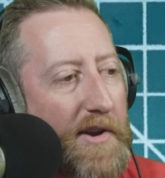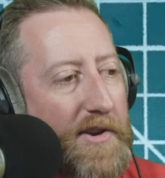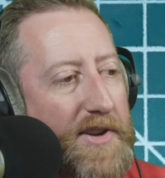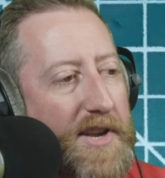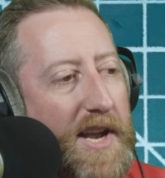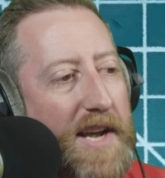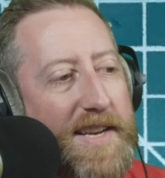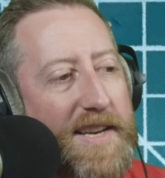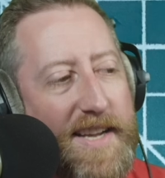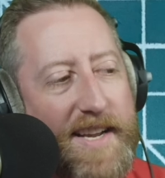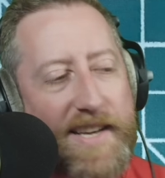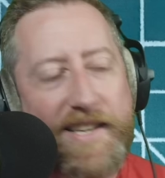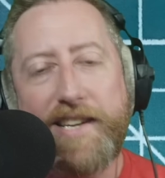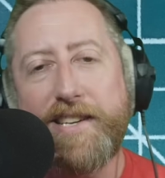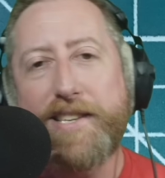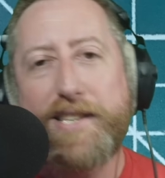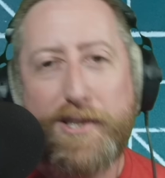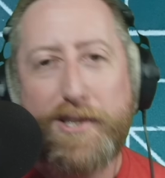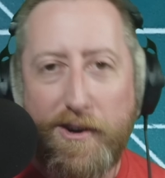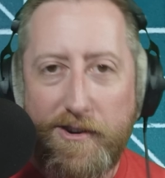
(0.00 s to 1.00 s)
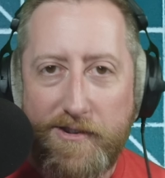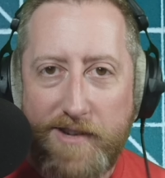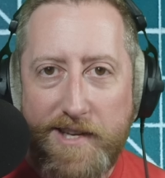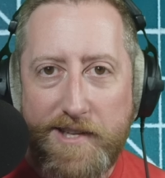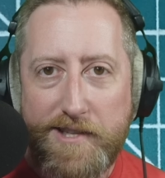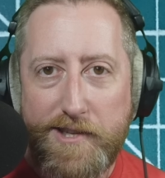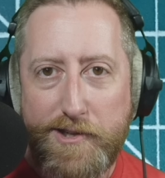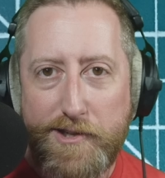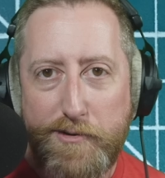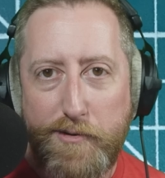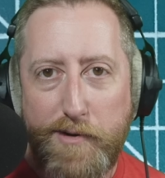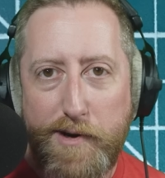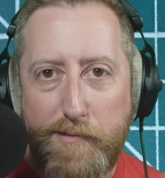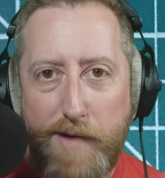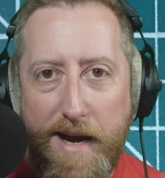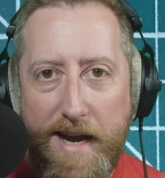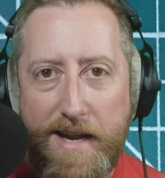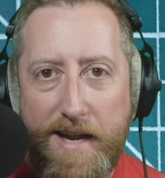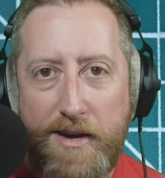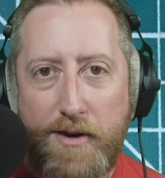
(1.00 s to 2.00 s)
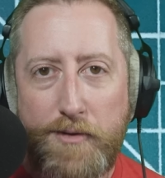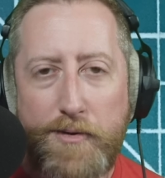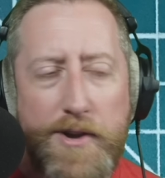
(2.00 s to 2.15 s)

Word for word: D does Starlink destroy radio?